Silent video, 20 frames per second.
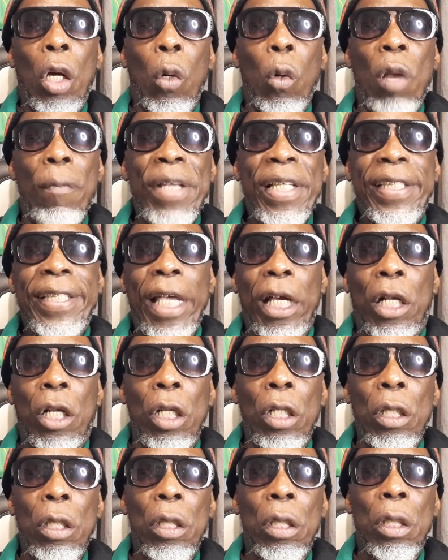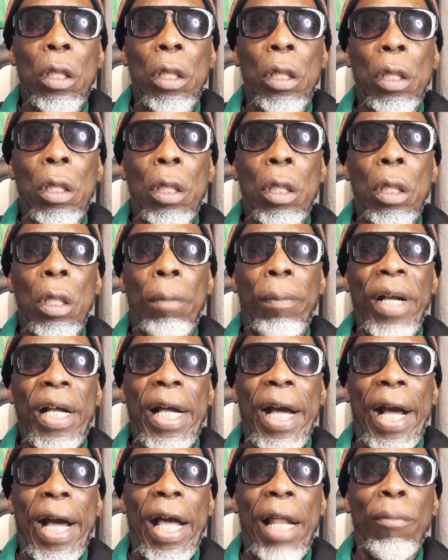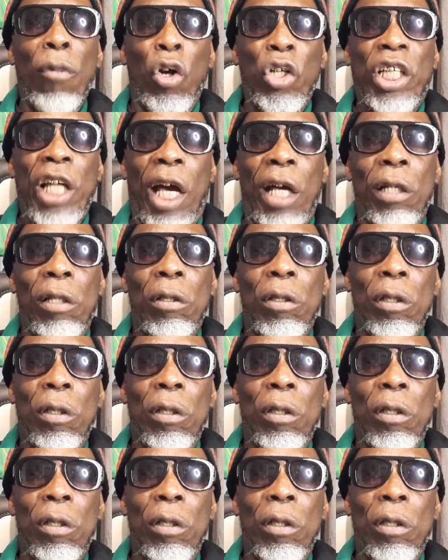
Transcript: when I settle, I call Butter.